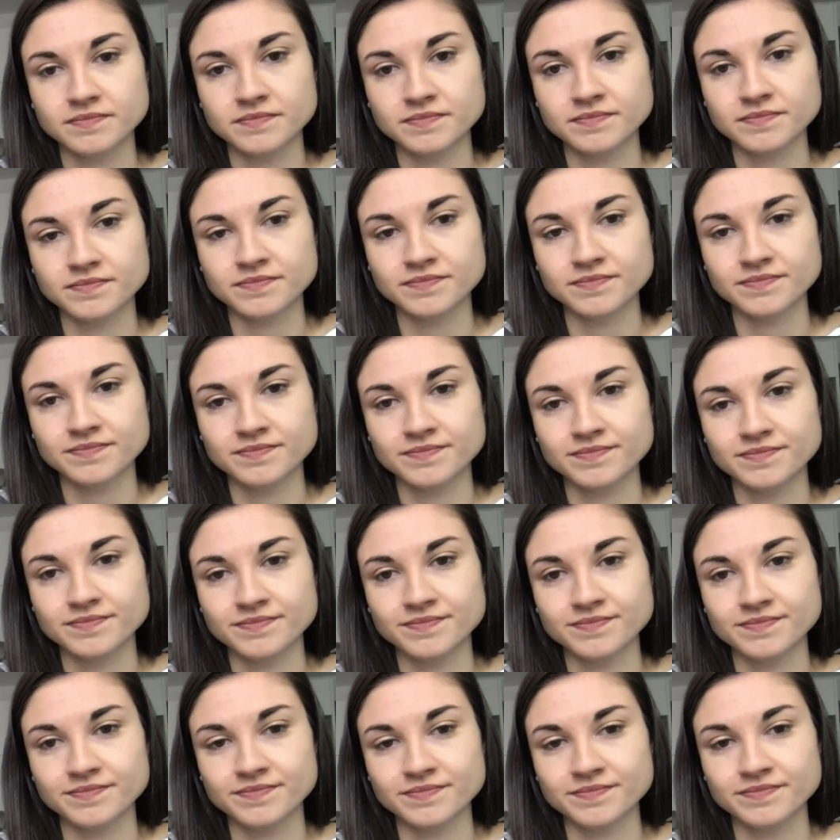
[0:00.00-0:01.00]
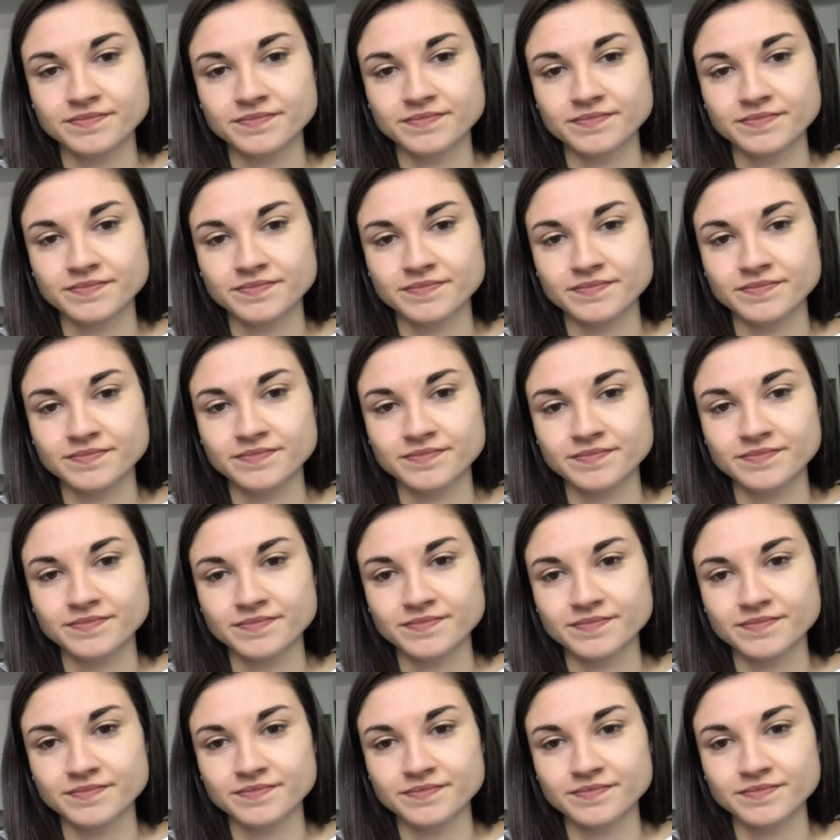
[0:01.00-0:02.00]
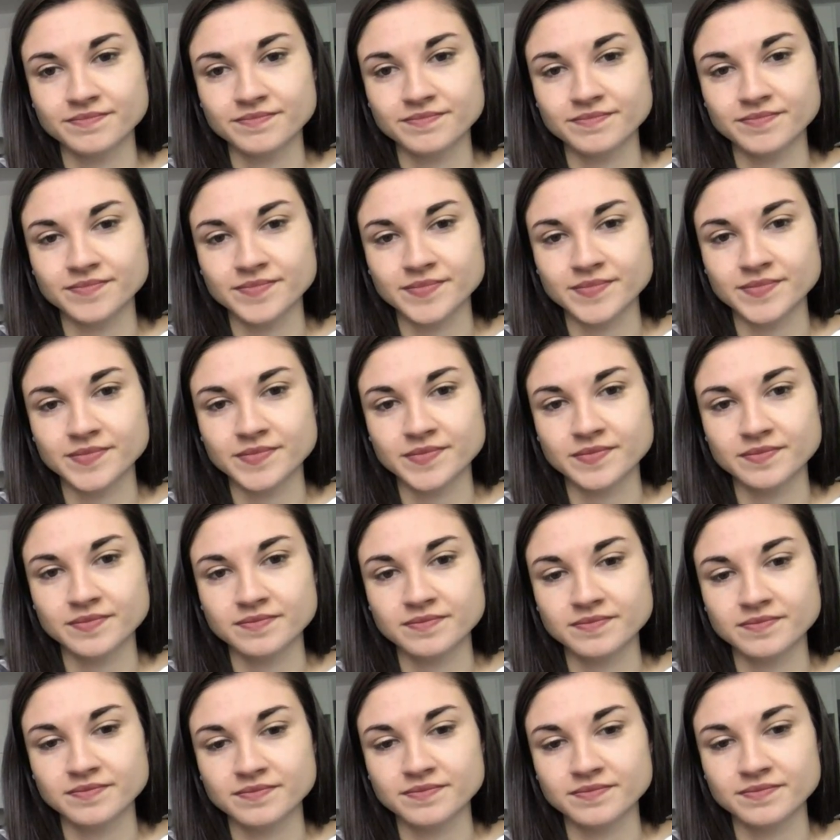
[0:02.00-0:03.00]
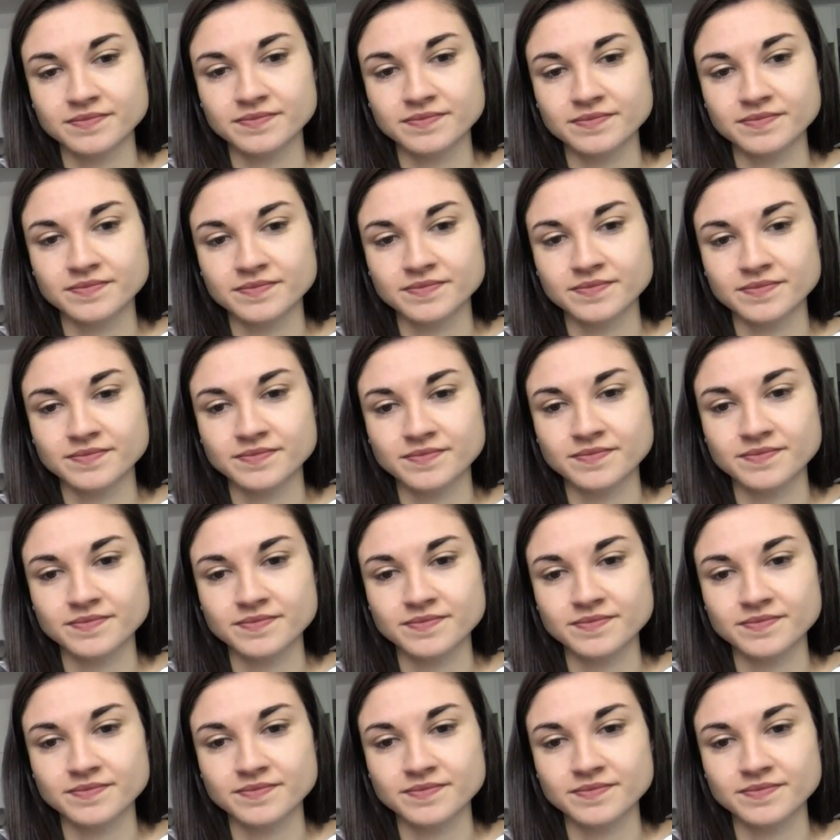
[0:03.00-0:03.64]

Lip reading: The person shown says nothing.